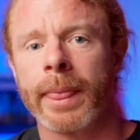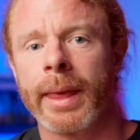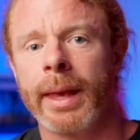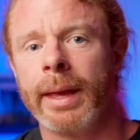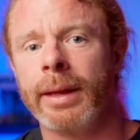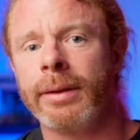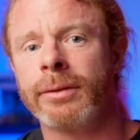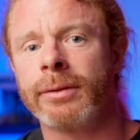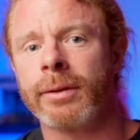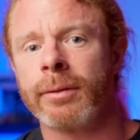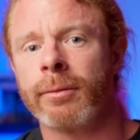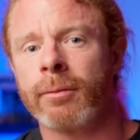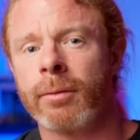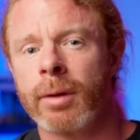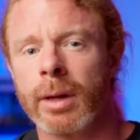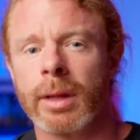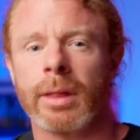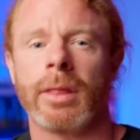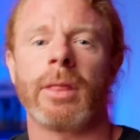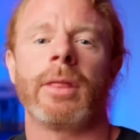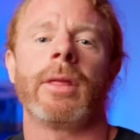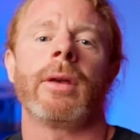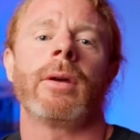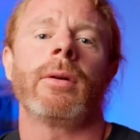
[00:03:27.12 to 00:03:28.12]
isn't
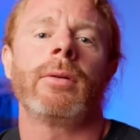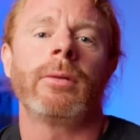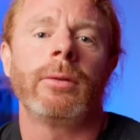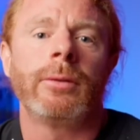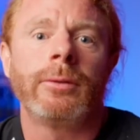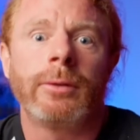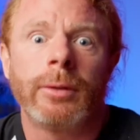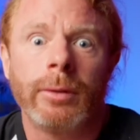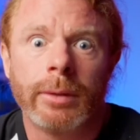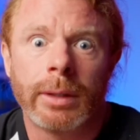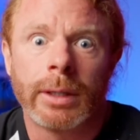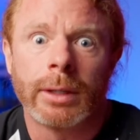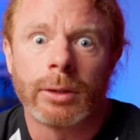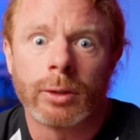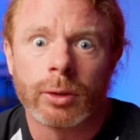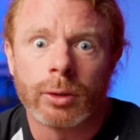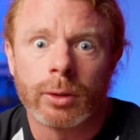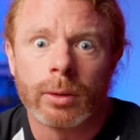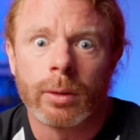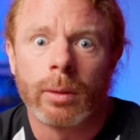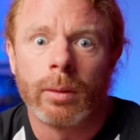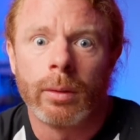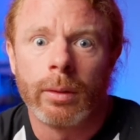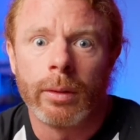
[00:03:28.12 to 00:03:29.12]
what those who
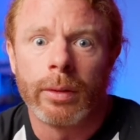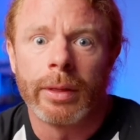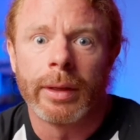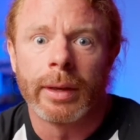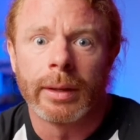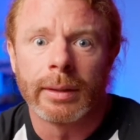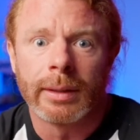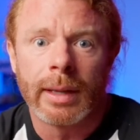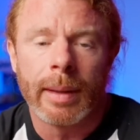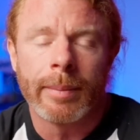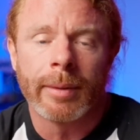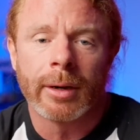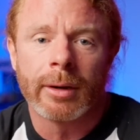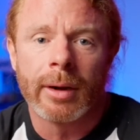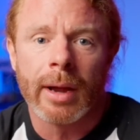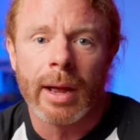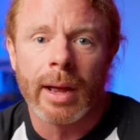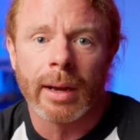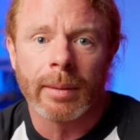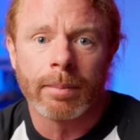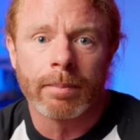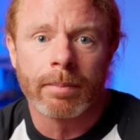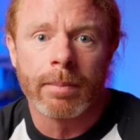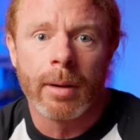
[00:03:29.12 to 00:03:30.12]
control the
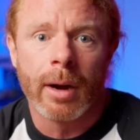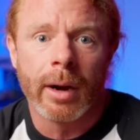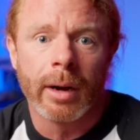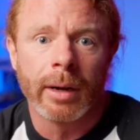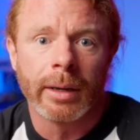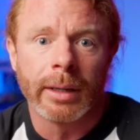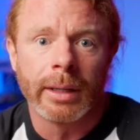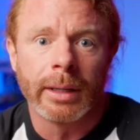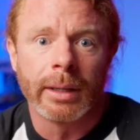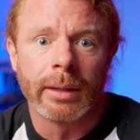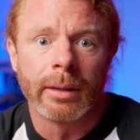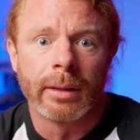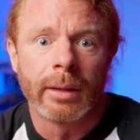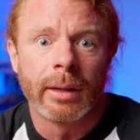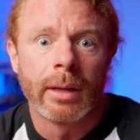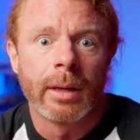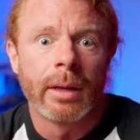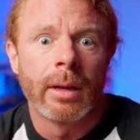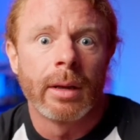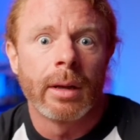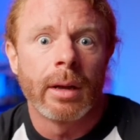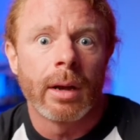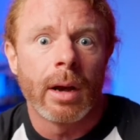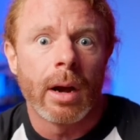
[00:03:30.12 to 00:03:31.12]
Democratic Party
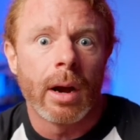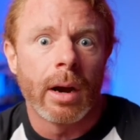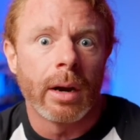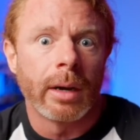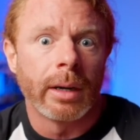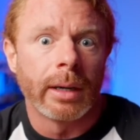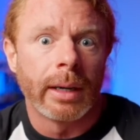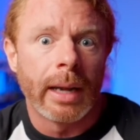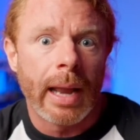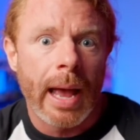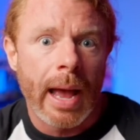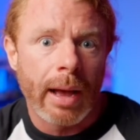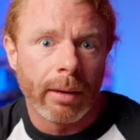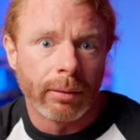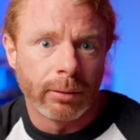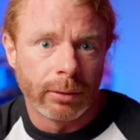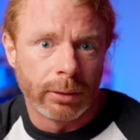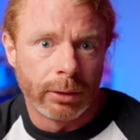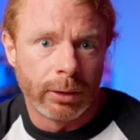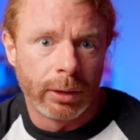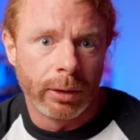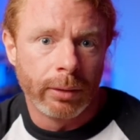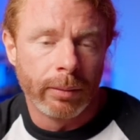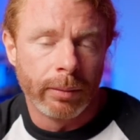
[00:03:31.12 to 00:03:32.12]
are now
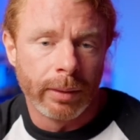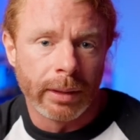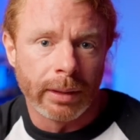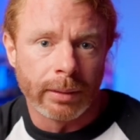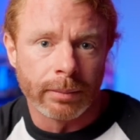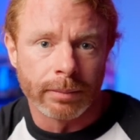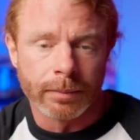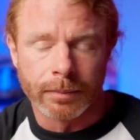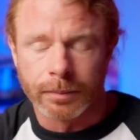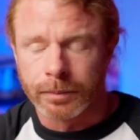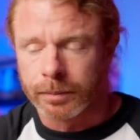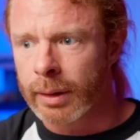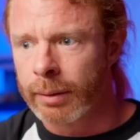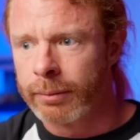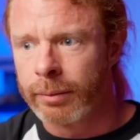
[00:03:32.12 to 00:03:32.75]
doing.